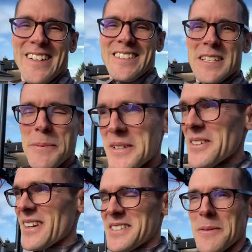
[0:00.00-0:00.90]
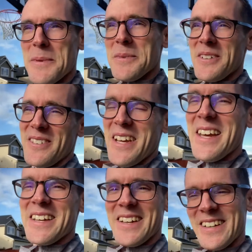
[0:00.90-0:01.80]
typically what I tell people,
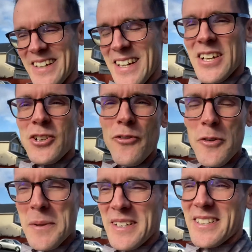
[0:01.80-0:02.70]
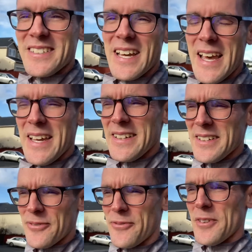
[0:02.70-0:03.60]
hey, go for like 10
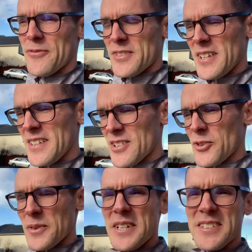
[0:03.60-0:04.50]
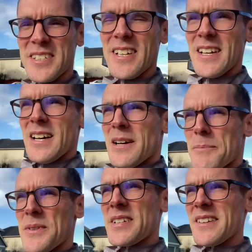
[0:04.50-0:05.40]
to 15 degrees.
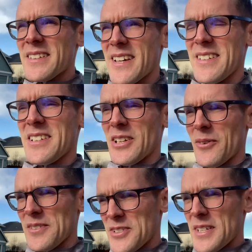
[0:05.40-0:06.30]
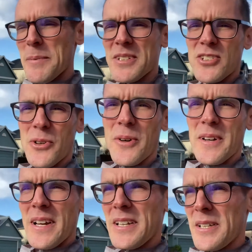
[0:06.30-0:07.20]
Pretend that, you know, you step out the door
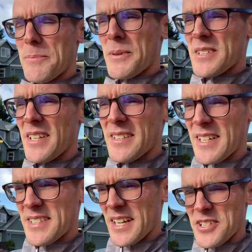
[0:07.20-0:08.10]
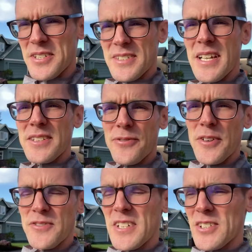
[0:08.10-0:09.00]
and you pretend that it's actually 10 to
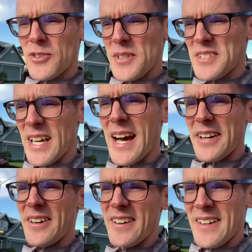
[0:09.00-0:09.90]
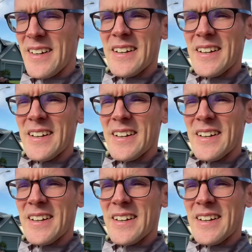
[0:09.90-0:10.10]
15 degrees hotter.